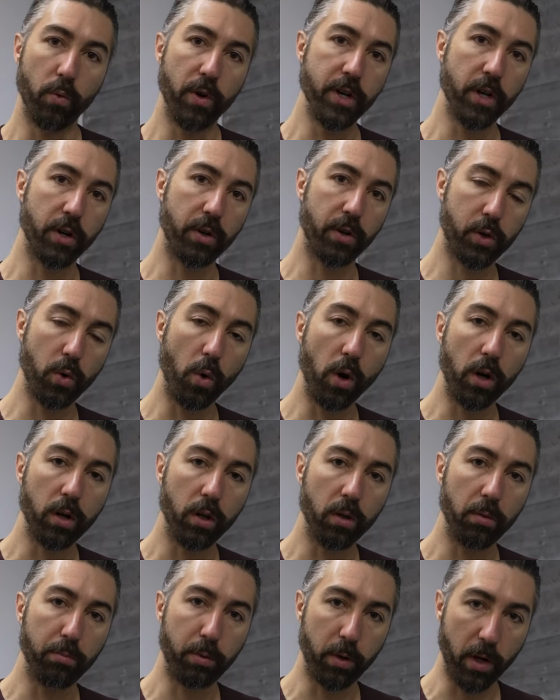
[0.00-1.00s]
When you're
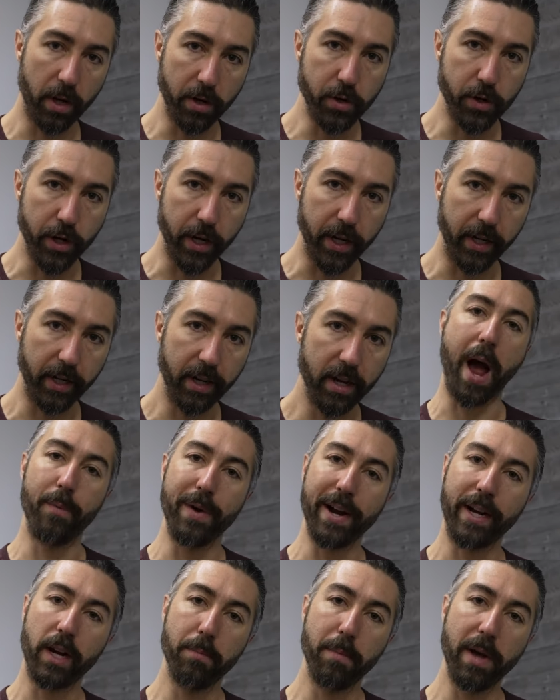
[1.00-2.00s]
snorkel plunging, I
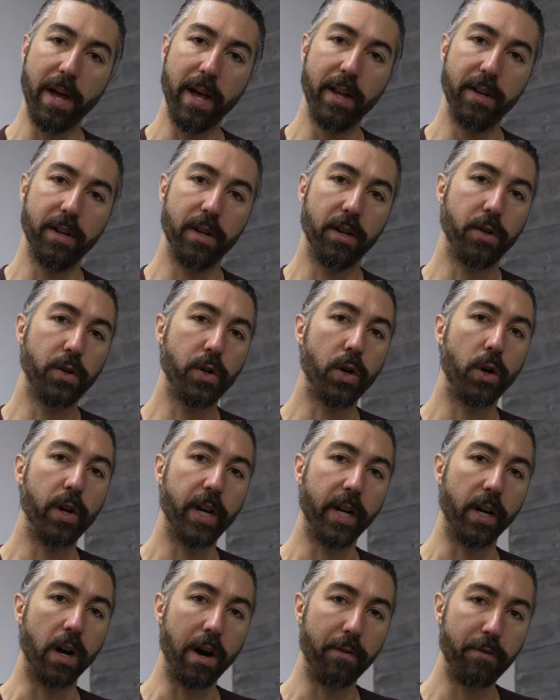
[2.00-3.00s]
recommend
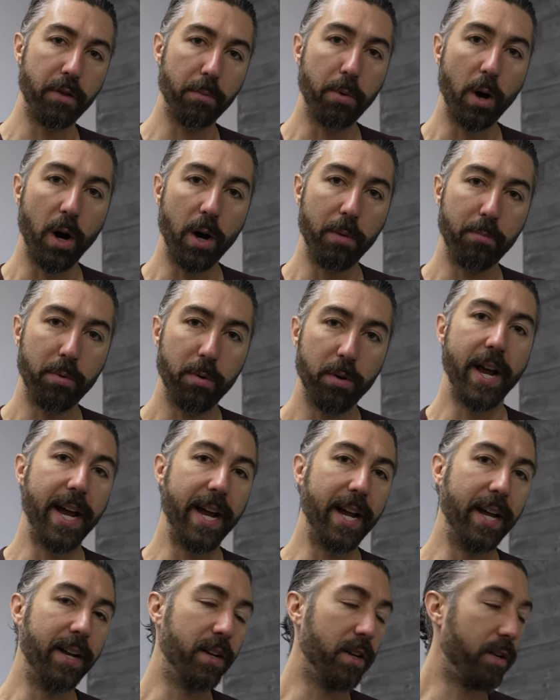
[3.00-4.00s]
turning off the pump
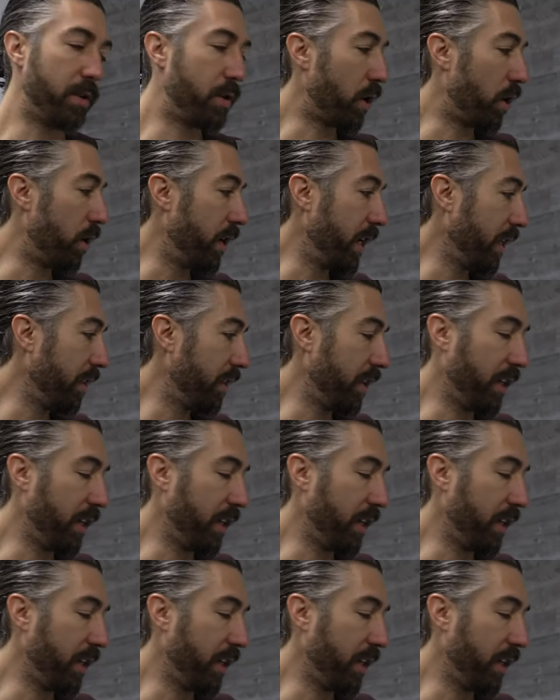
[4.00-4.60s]
and turning